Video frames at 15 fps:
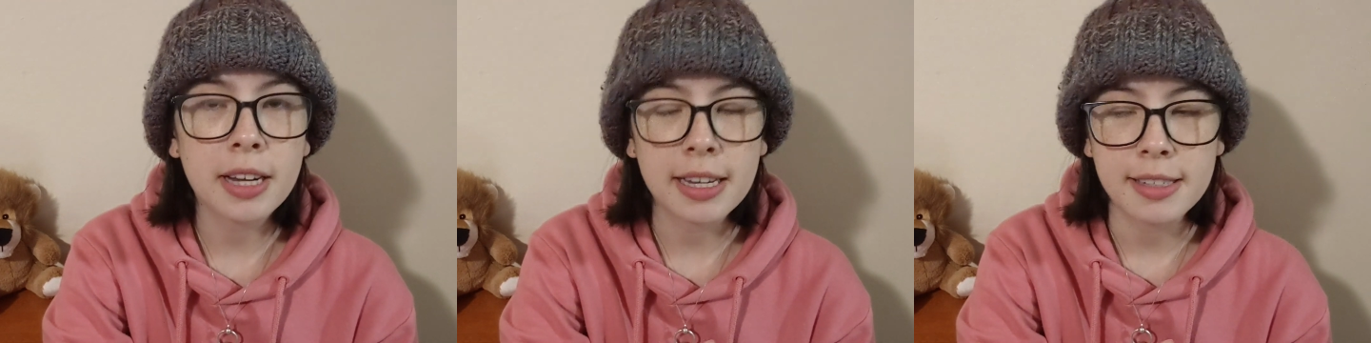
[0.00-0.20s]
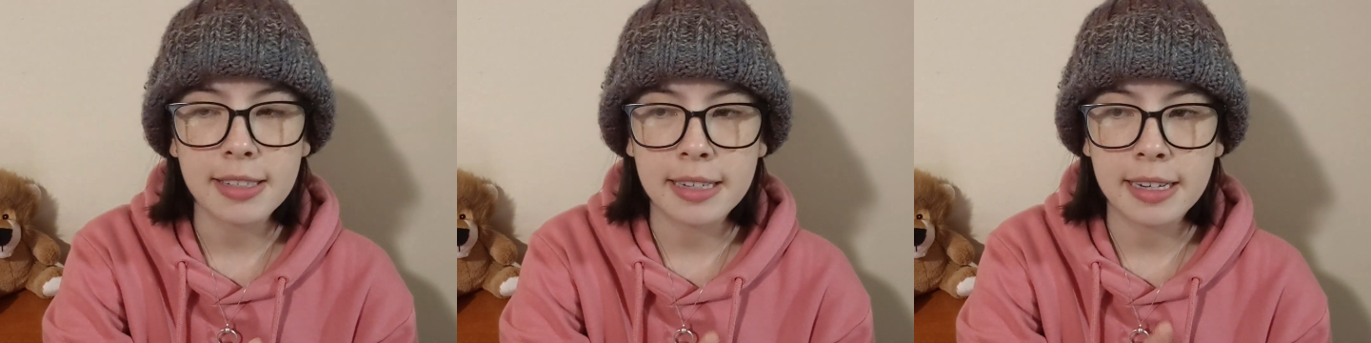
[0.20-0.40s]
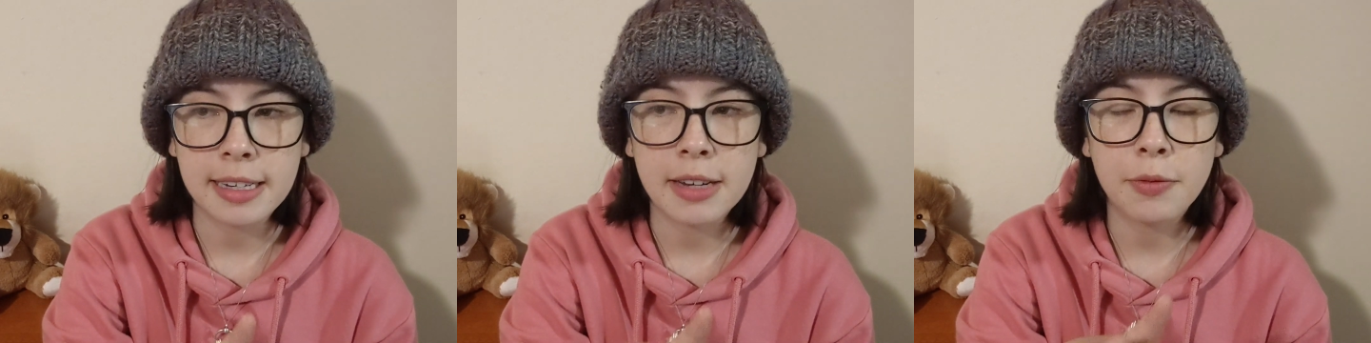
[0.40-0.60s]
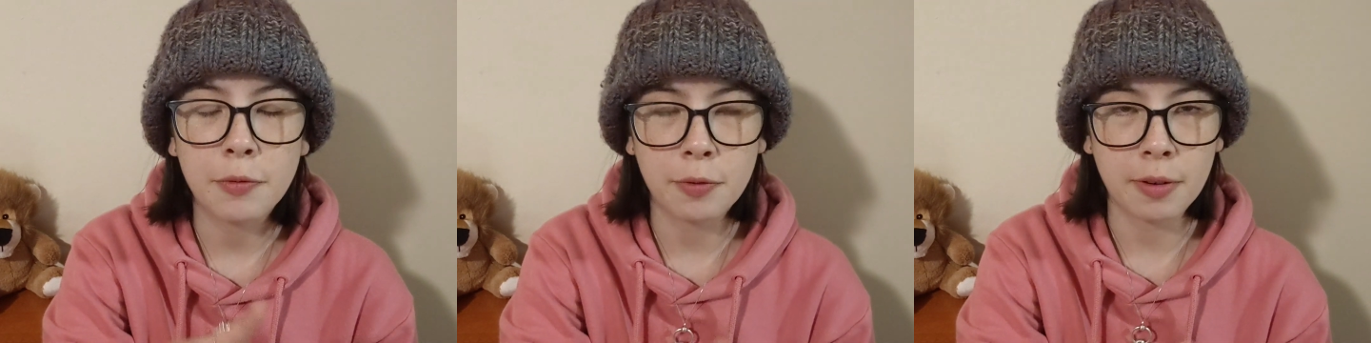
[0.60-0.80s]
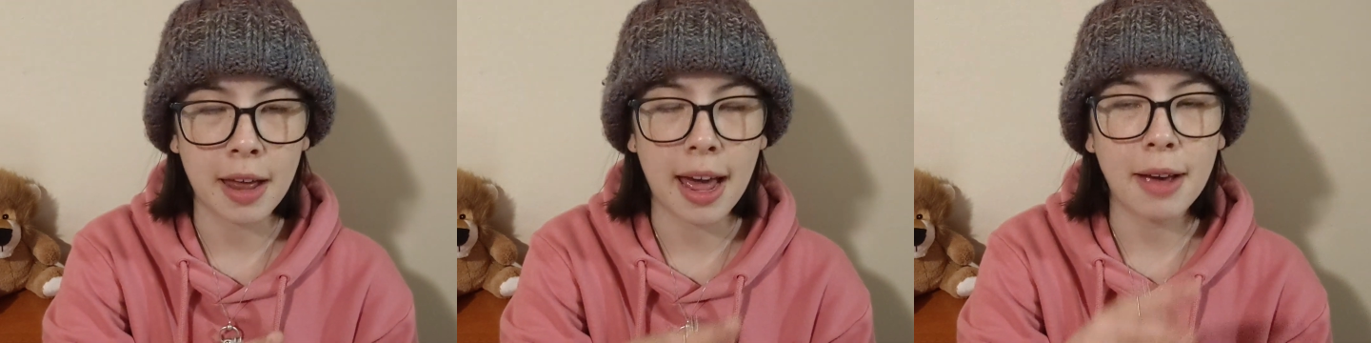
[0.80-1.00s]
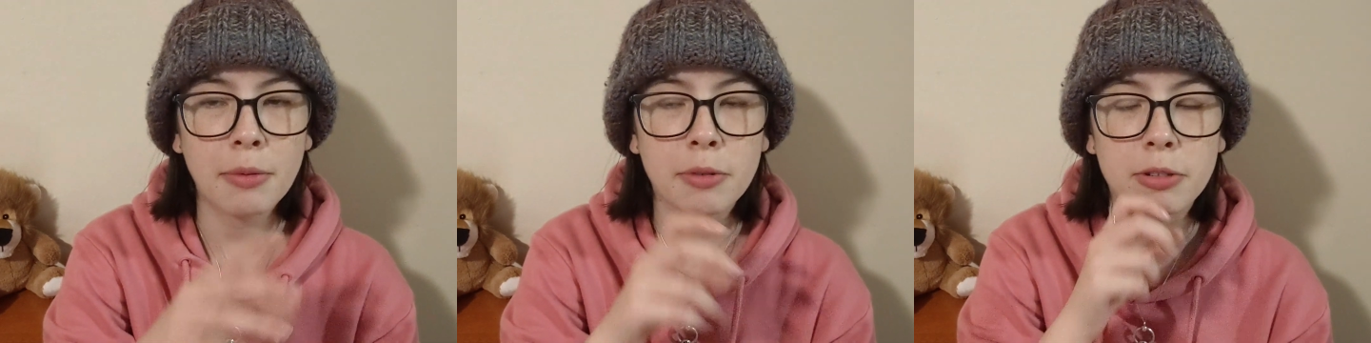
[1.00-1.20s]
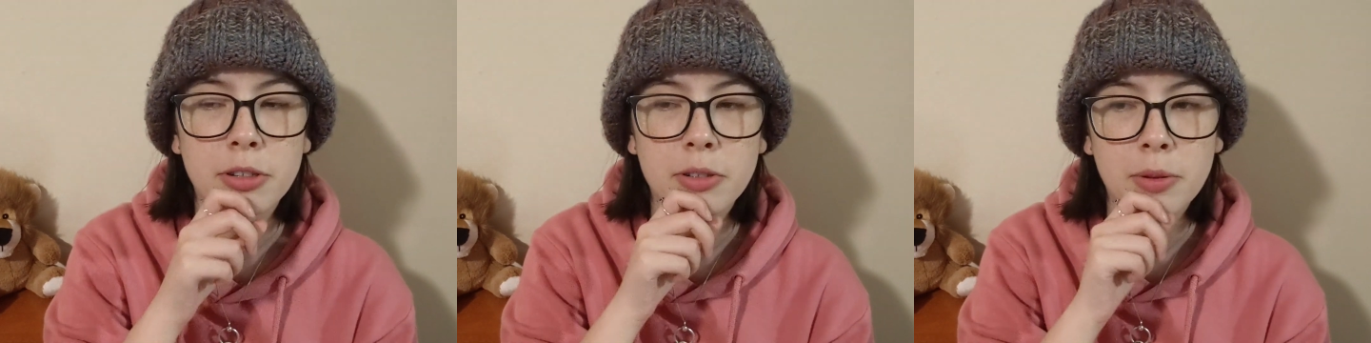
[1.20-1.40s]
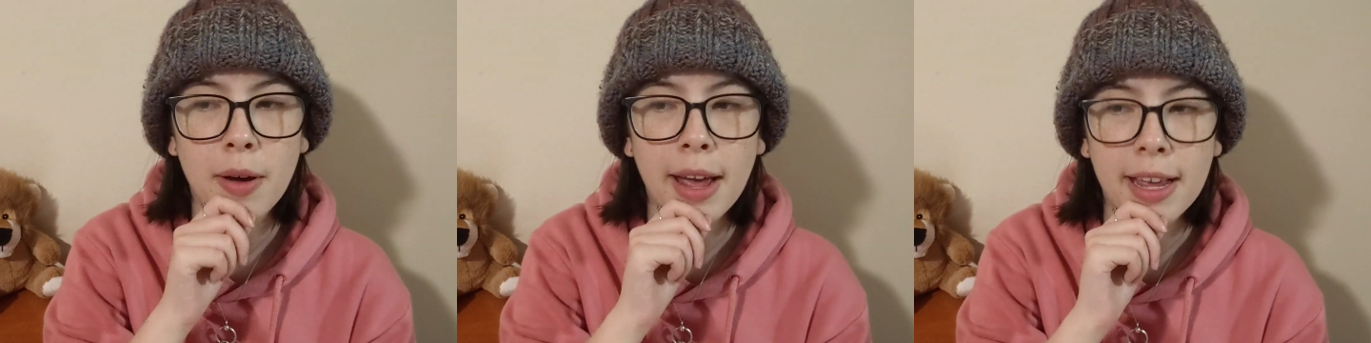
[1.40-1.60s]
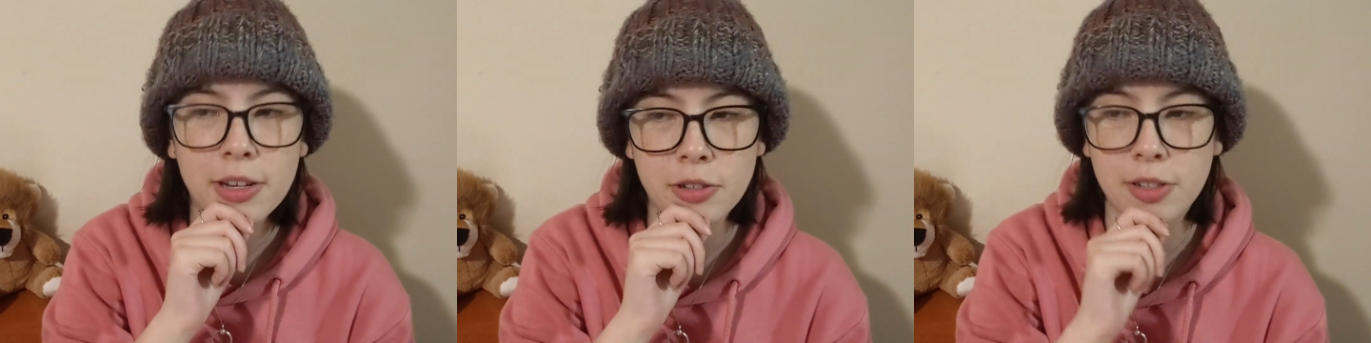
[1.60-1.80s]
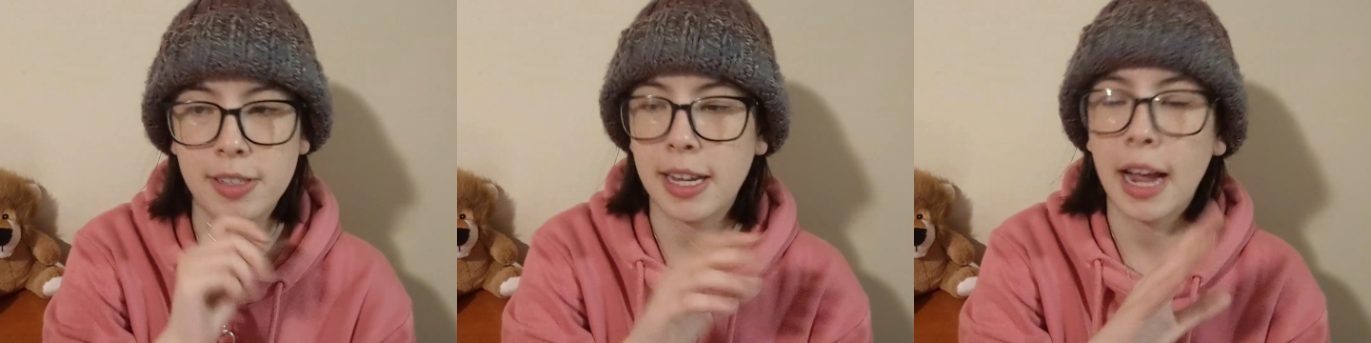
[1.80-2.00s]
is knitted flat, which is quite
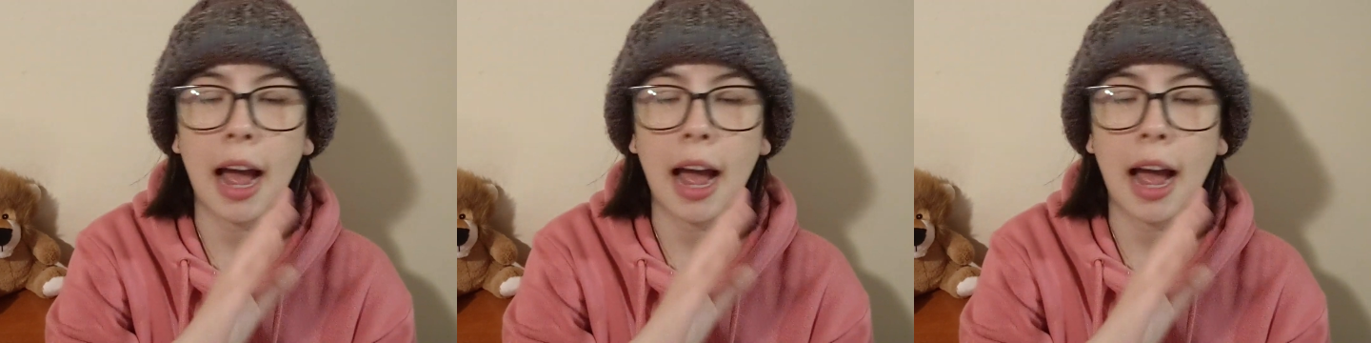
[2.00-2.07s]
interesting.